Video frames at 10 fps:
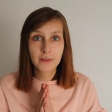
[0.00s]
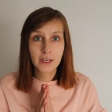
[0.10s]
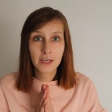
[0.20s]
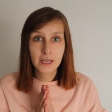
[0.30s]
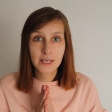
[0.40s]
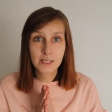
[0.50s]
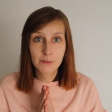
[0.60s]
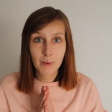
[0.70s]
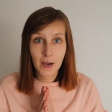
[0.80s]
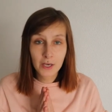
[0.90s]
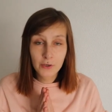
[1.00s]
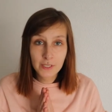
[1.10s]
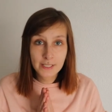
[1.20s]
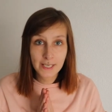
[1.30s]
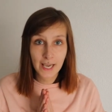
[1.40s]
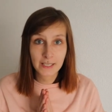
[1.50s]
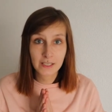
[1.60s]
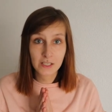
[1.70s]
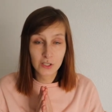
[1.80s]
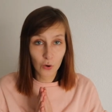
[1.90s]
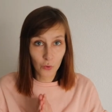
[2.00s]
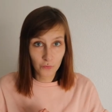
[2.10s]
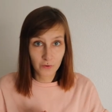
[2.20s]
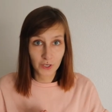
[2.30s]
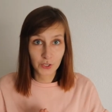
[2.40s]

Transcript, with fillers: the expiry date is over,